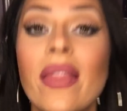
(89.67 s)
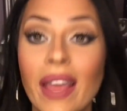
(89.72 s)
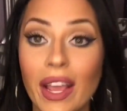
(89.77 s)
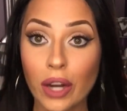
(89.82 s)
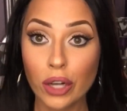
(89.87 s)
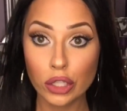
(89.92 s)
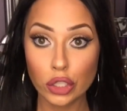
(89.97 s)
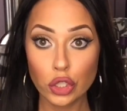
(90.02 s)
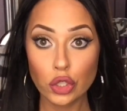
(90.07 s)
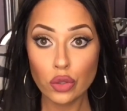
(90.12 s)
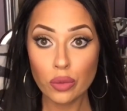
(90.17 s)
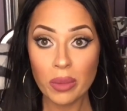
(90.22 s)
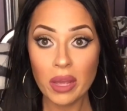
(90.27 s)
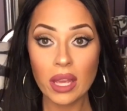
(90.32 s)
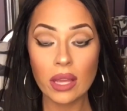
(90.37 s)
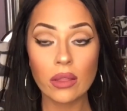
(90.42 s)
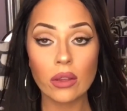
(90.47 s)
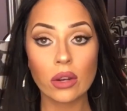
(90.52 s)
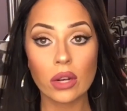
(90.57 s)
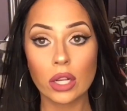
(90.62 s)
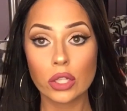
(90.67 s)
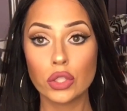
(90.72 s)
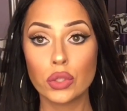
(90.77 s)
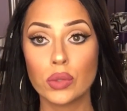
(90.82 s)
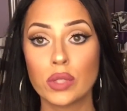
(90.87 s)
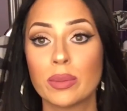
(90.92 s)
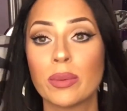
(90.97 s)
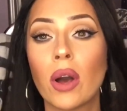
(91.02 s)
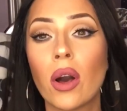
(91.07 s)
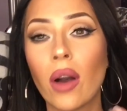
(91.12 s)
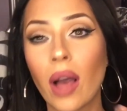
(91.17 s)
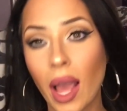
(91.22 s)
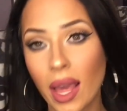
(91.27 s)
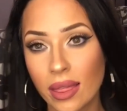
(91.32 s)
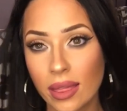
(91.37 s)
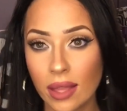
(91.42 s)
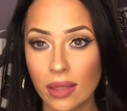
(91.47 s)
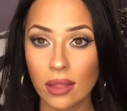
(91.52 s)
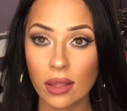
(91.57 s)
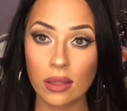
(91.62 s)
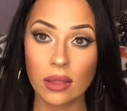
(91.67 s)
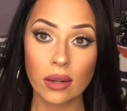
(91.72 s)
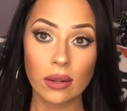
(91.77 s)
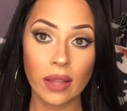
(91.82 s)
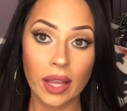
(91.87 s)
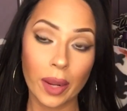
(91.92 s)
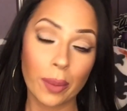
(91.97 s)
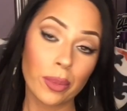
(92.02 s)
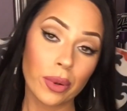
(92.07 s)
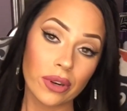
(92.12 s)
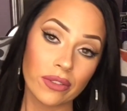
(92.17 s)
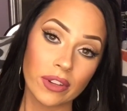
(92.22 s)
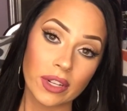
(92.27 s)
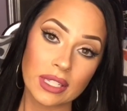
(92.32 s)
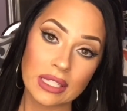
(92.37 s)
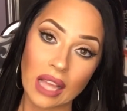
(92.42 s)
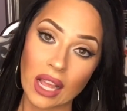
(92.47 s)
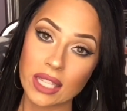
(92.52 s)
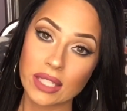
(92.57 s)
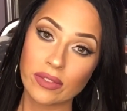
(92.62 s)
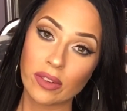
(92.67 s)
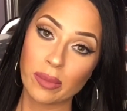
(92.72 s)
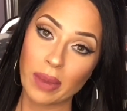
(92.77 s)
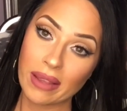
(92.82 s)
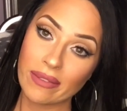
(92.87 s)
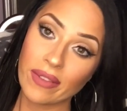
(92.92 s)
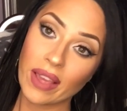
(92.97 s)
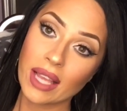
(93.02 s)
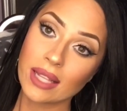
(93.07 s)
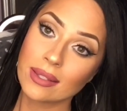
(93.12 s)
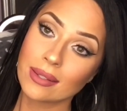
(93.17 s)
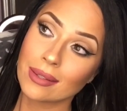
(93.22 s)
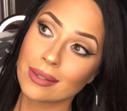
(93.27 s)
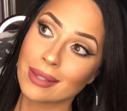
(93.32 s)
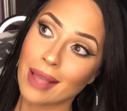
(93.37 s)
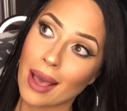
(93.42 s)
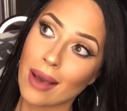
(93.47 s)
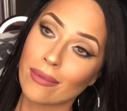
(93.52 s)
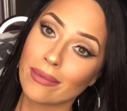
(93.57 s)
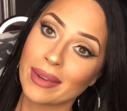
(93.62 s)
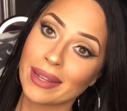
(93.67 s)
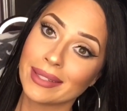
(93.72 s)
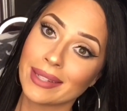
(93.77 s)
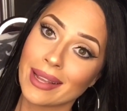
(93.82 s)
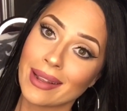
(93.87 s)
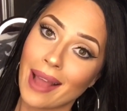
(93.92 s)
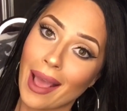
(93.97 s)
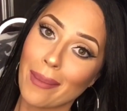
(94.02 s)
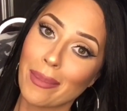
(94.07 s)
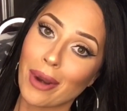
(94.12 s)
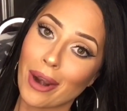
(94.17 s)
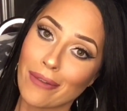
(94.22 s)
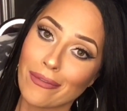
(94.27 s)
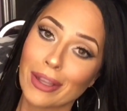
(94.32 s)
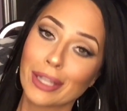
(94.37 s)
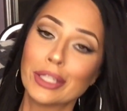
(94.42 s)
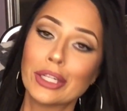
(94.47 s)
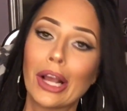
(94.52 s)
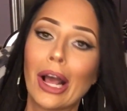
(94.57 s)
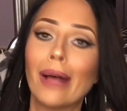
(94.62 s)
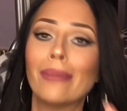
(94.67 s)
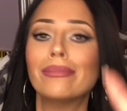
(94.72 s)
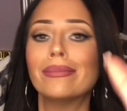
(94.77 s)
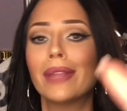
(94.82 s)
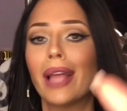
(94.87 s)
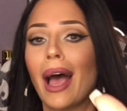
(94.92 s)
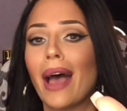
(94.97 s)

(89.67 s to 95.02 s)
And they aren't too big, they're not too small. I think that they're like a perfect size for my face, so we did a perfect job.